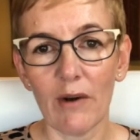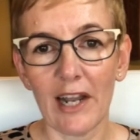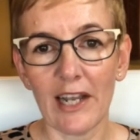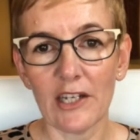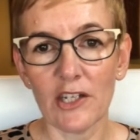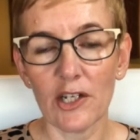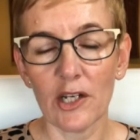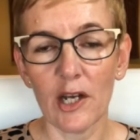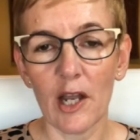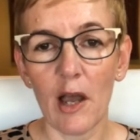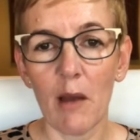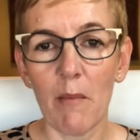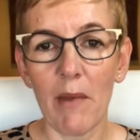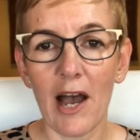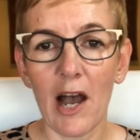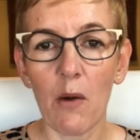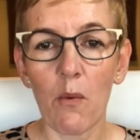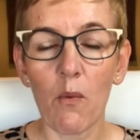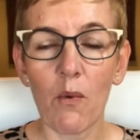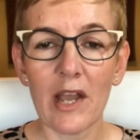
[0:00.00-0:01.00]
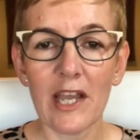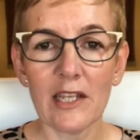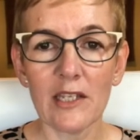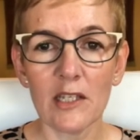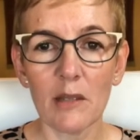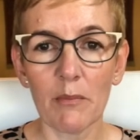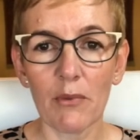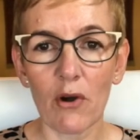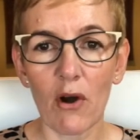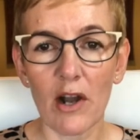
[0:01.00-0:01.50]
agent about where's
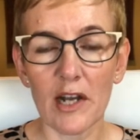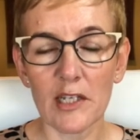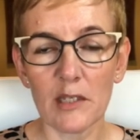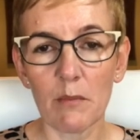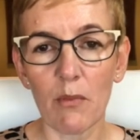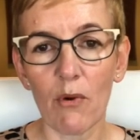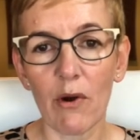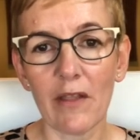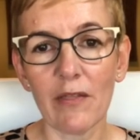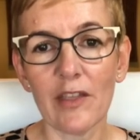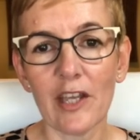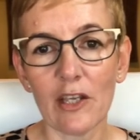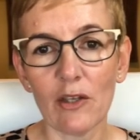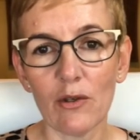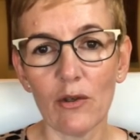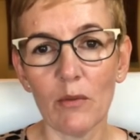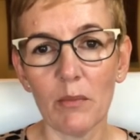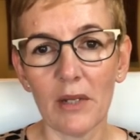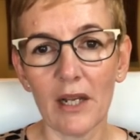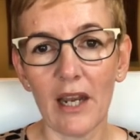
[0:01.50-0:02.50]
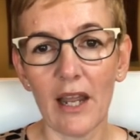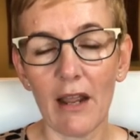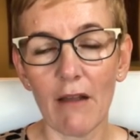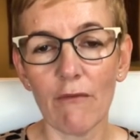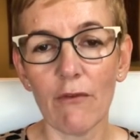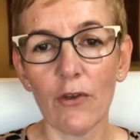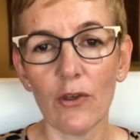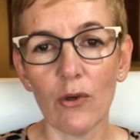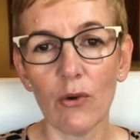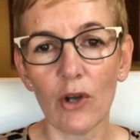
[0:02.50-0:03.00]
the price point that you believe
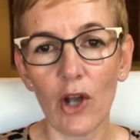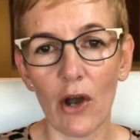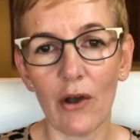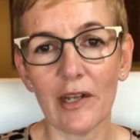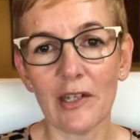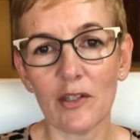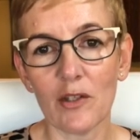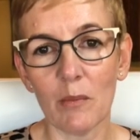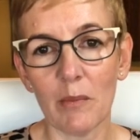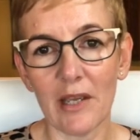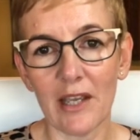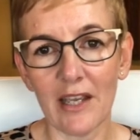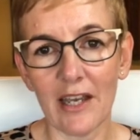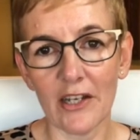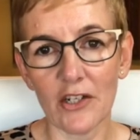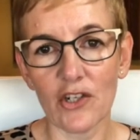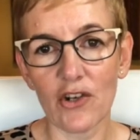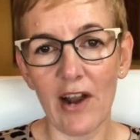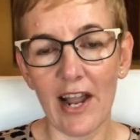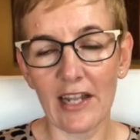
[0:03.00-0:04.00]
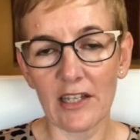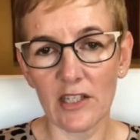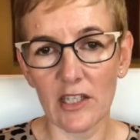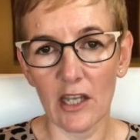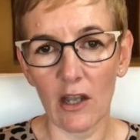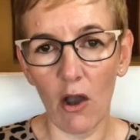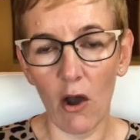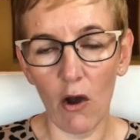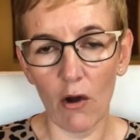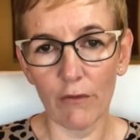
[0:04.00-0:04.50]
you're going to be
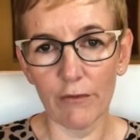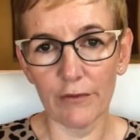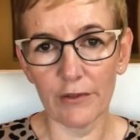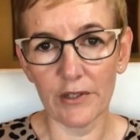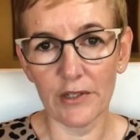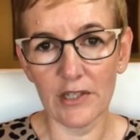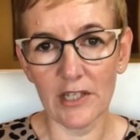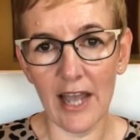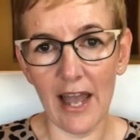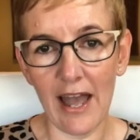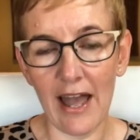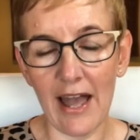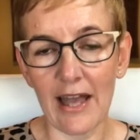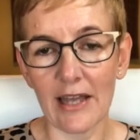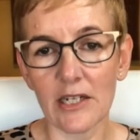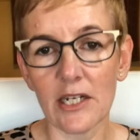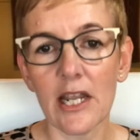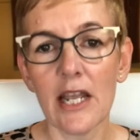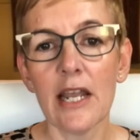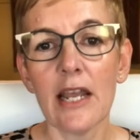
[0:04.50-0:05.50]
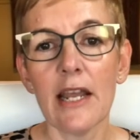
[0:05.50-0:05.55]
attracting offers at.